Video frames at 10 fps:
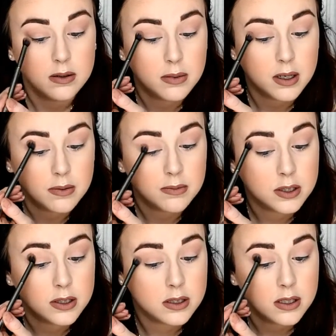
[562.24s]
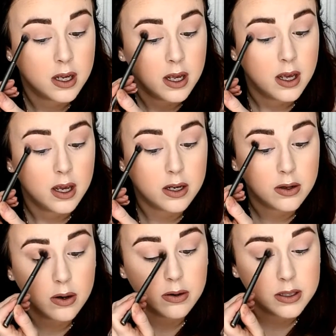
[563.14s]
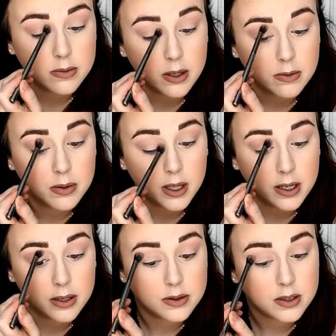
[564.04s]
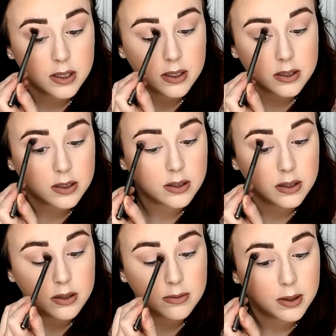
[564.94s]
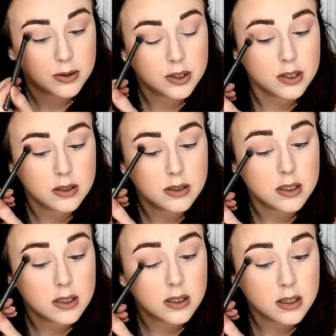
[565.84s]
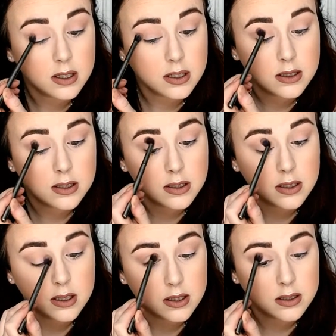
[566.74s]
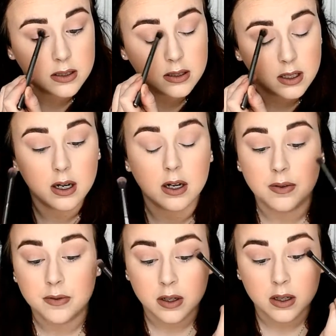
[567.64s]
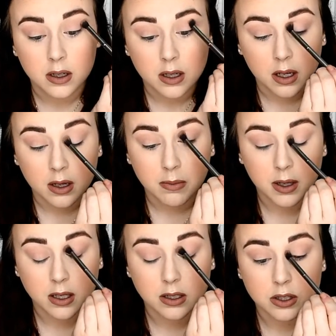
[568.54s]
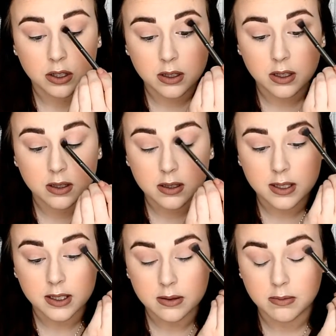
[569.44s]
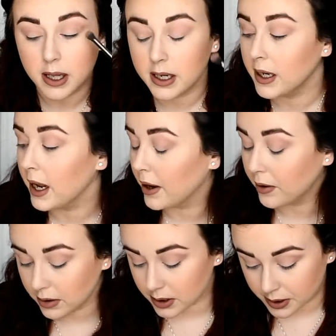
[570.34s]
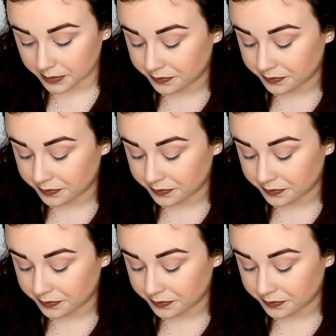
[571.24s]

but I'm just, and you always want to blend using circular motions like this, and just kind of making sure that it's nice and blended out.